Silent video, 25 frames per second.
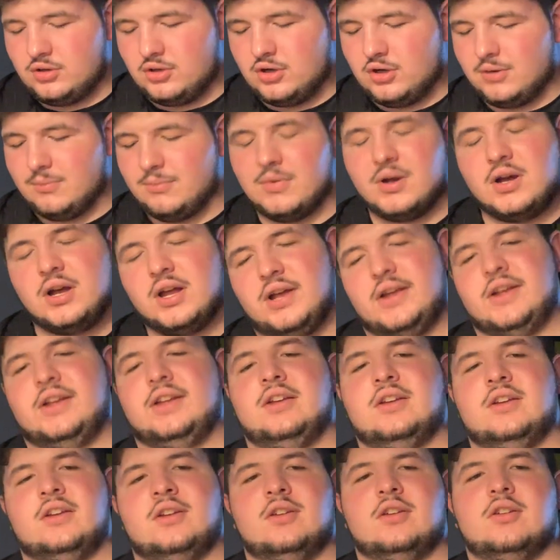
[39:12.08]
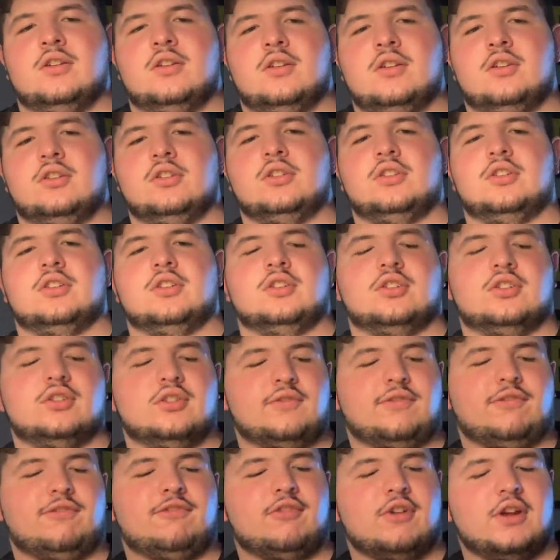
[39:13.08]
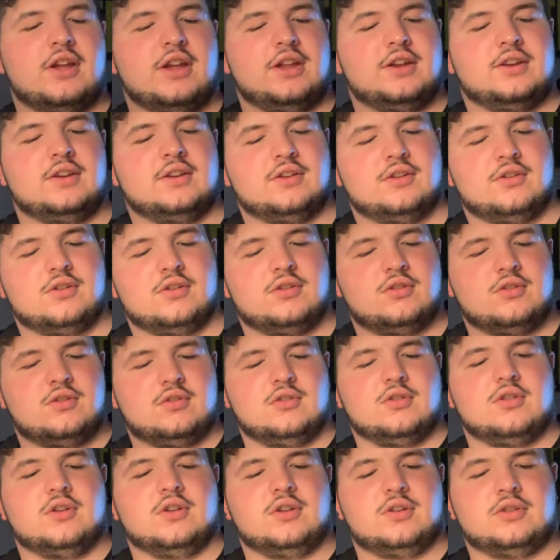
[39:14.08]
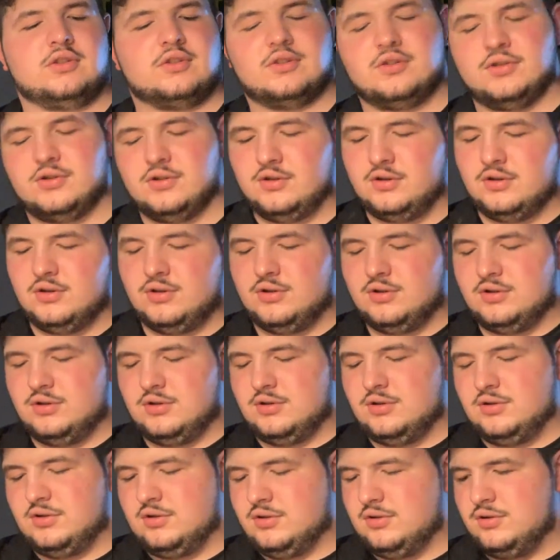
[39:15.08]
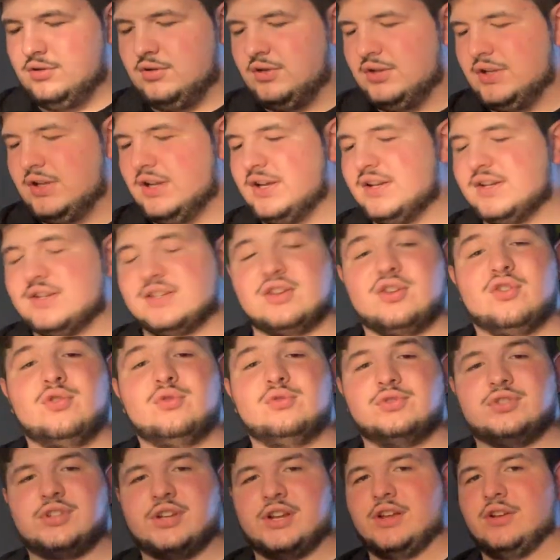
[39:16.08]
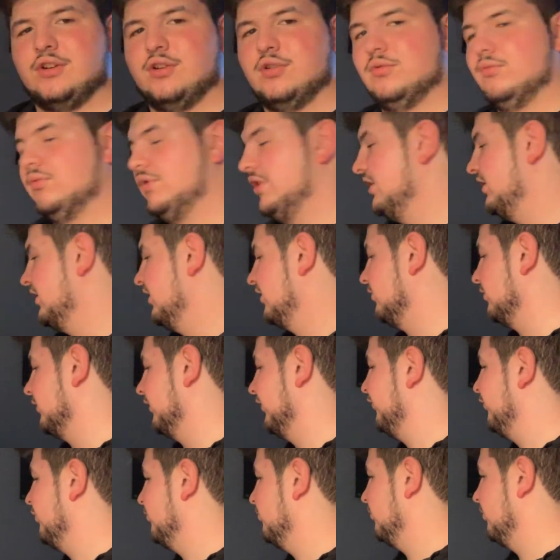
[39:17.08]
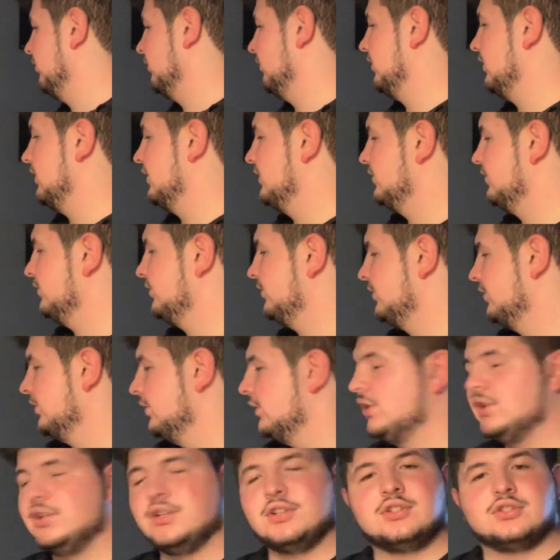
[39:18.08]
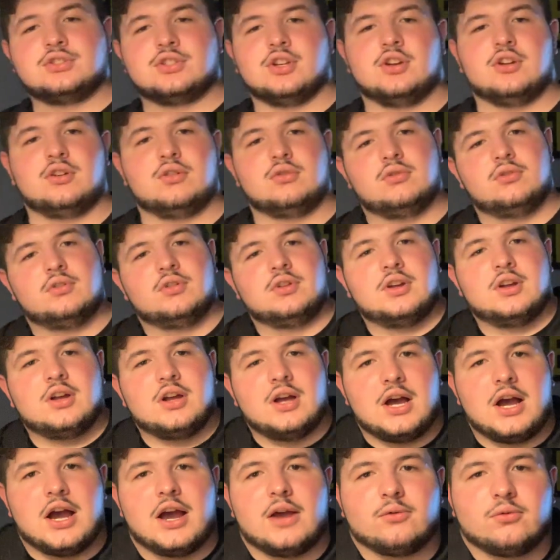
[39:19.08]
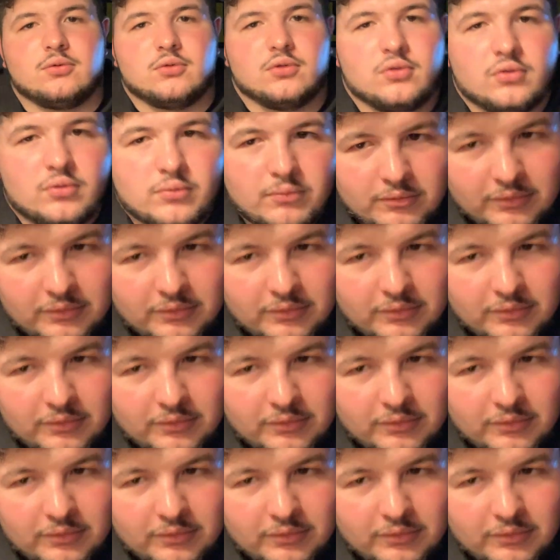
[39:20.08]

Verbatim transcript: on my good friend on his own channel. We did a review on these, so I will